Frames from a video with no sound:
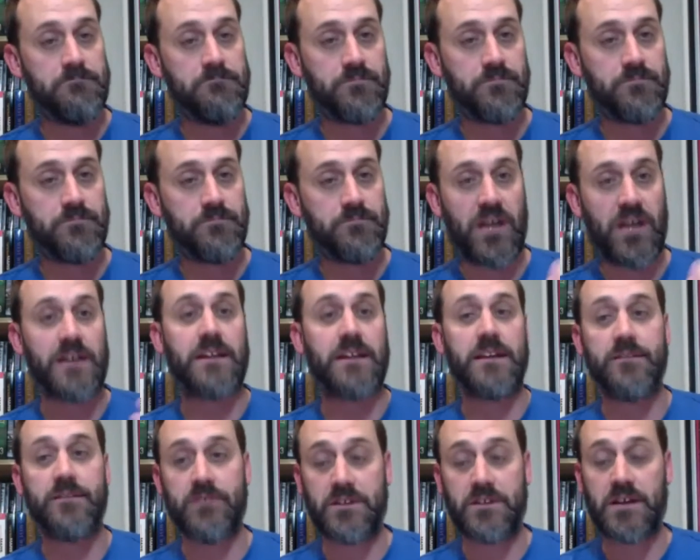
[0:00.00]
trying to
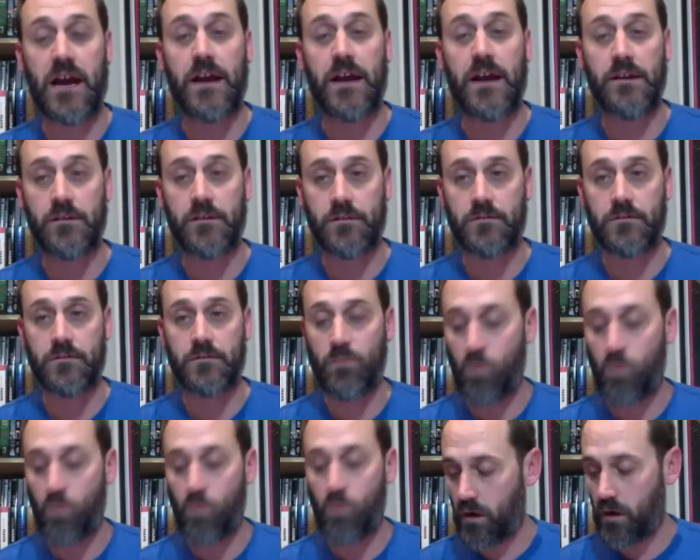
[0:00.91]
give a dire
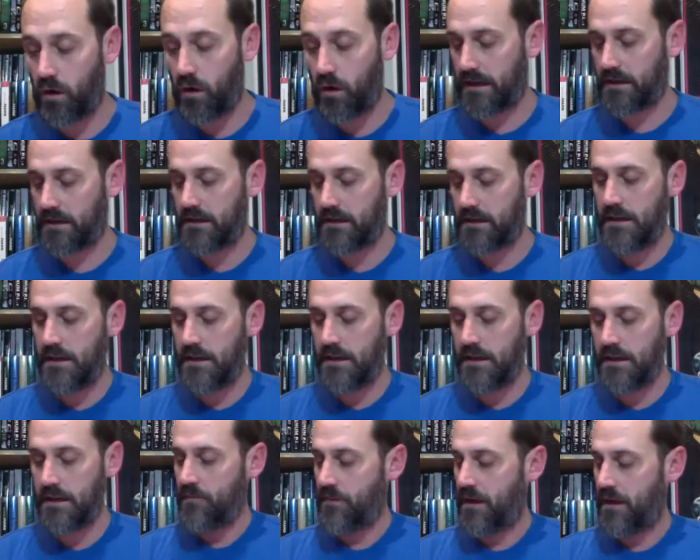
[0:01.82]
warning.
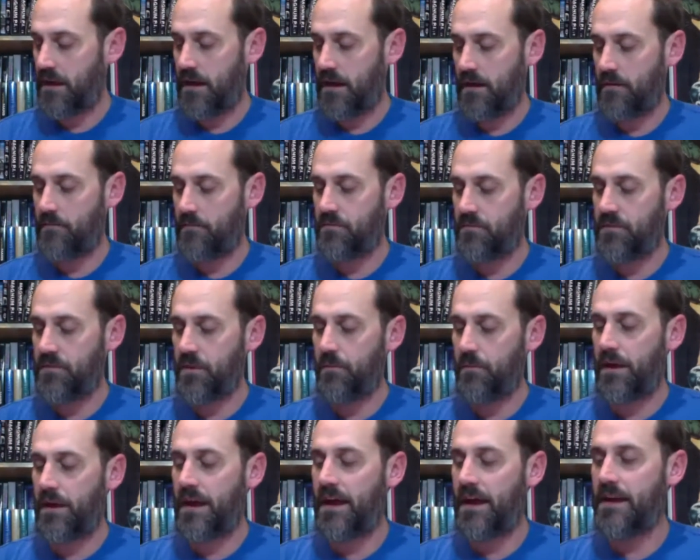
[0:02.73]
The
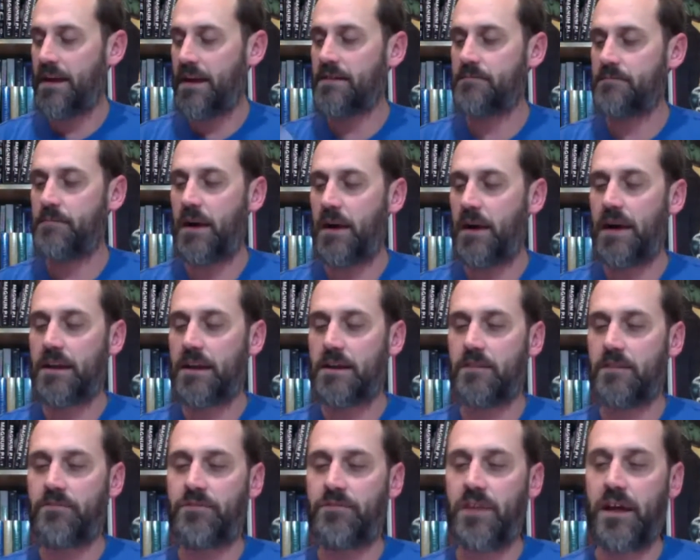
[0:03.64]
beheaded body
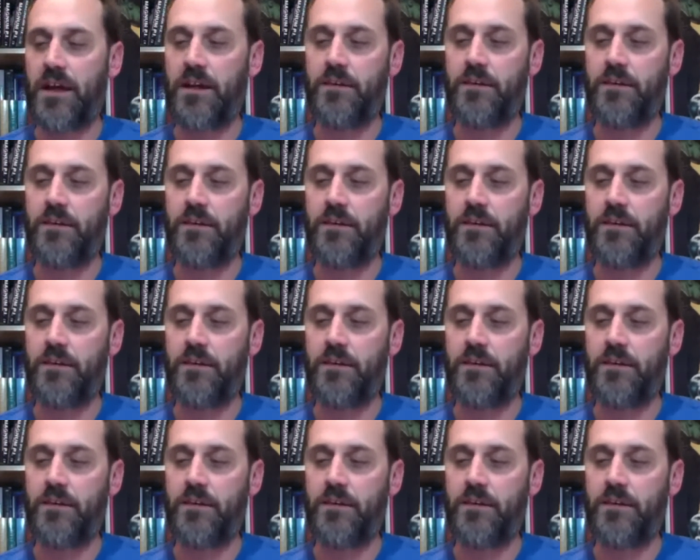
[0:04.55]
of Thanos,